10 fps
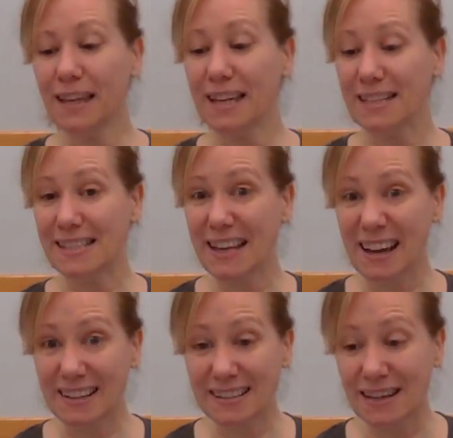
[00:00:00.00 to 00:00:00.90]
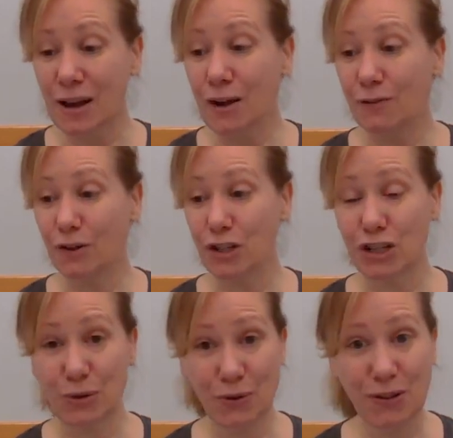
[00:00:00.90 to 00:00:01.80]
It says for
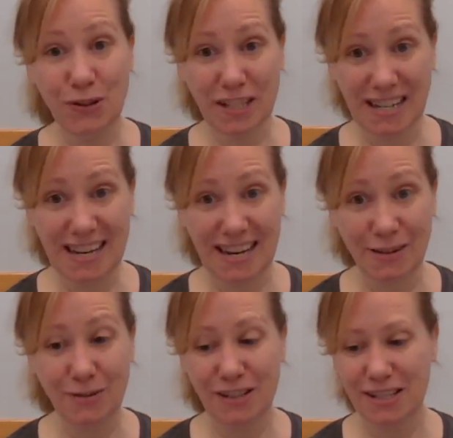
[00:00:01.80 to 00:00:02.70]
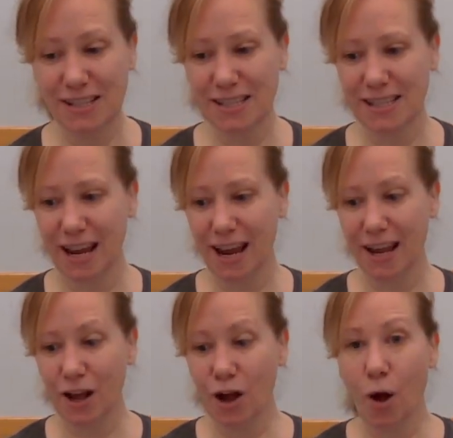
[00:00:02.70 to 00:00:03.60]
June 13th, which is
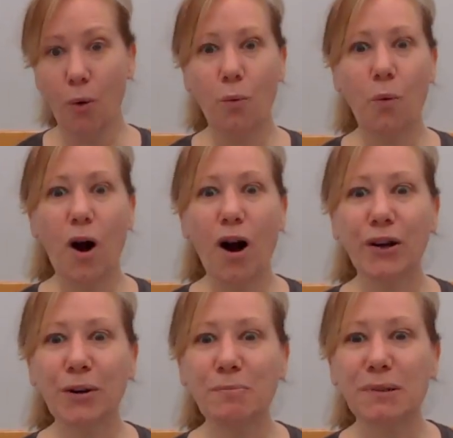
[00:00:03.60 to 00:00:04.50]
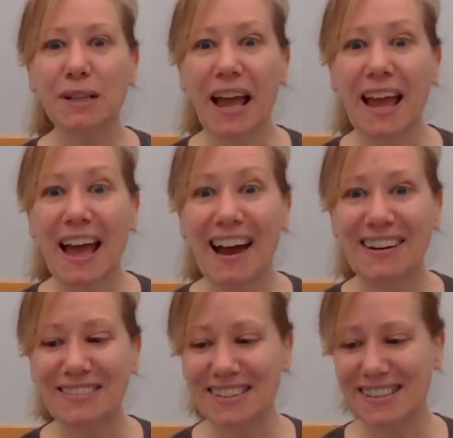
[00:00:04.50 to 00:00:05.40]
today, water play
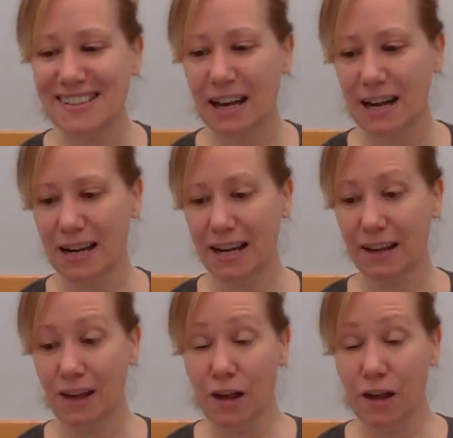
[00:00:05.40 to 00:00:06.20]
outside.